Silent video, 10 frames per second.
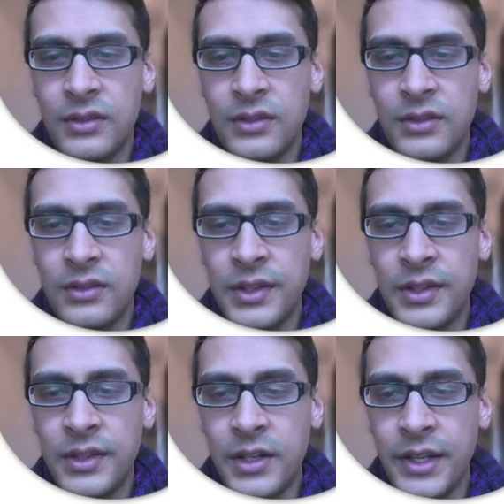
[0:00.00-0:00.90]
an arc
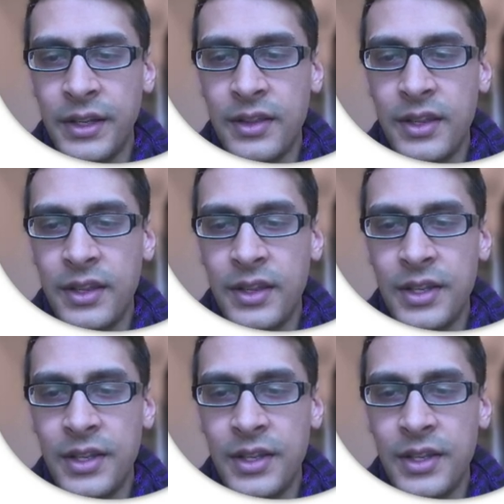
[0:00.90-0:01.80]
like
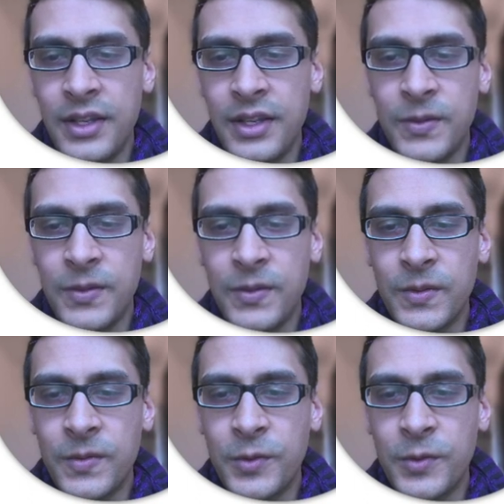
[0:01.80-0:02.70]
this
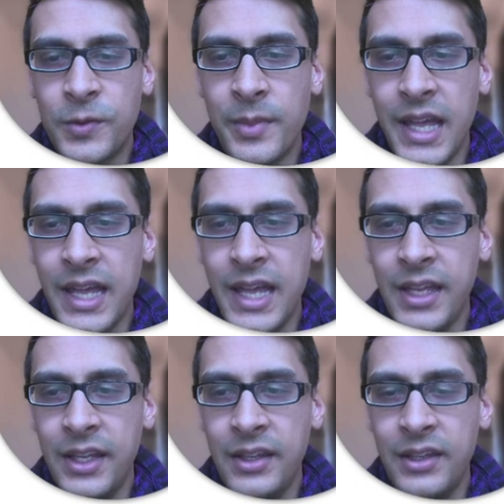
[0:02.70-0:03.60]
from
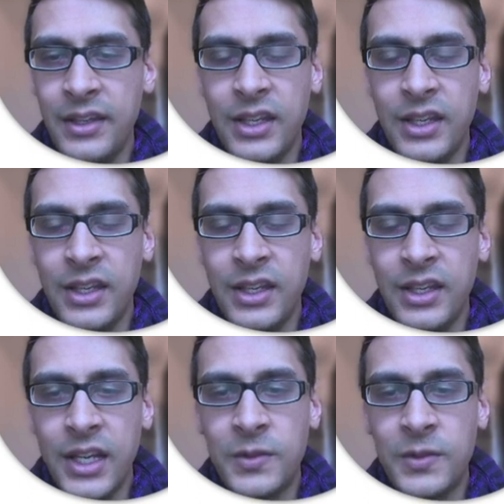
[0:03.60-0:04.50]
A, and you
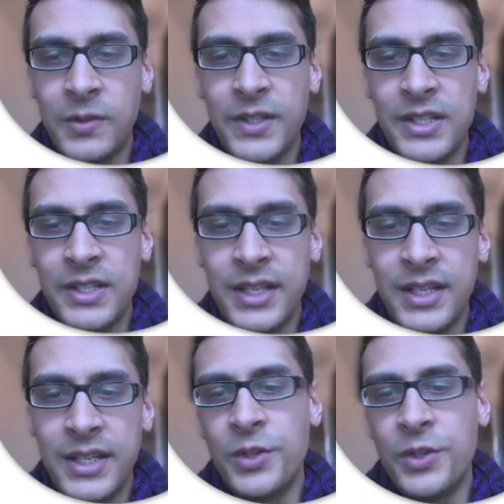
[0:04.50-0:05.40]
can obviously see they
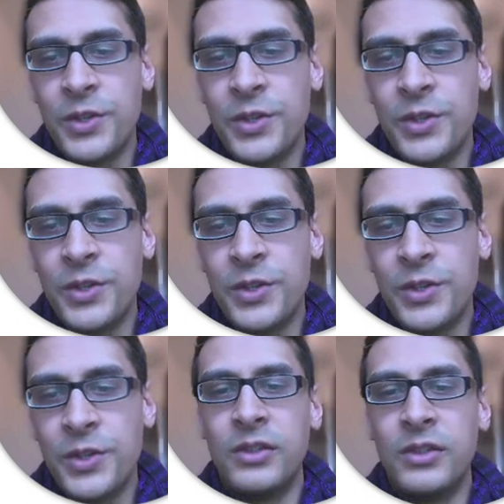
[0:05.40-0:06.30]
don't cross over
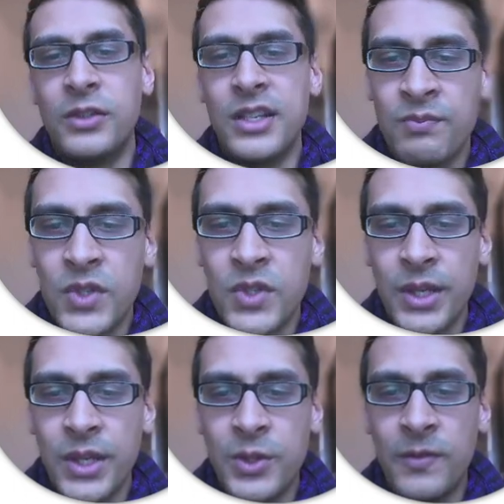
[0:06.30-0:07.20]
each other, so it's
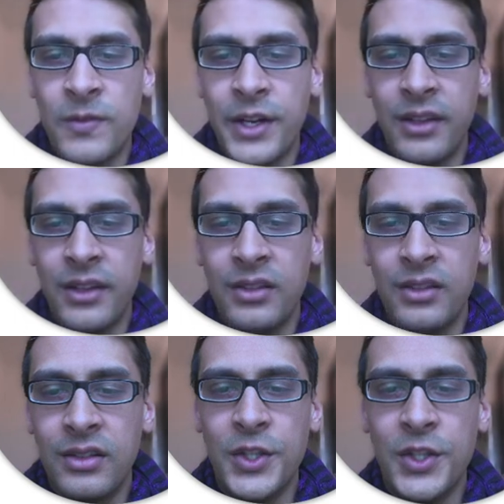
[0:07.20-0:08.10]
not very
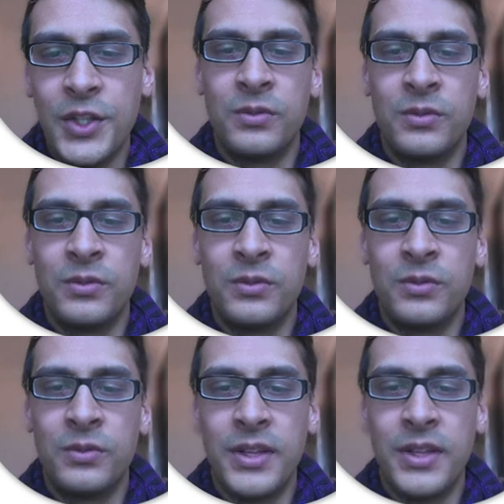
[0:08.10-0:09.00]
useful to do
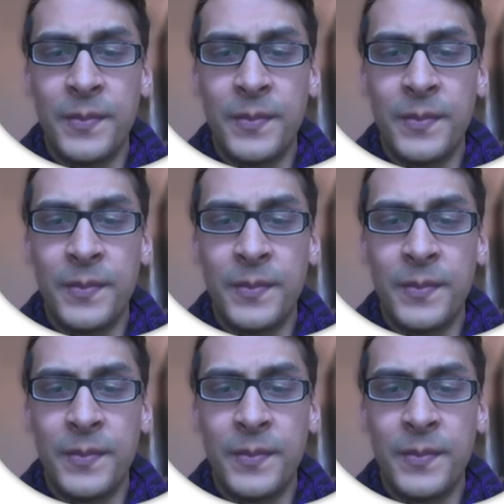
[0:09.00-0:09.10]
that.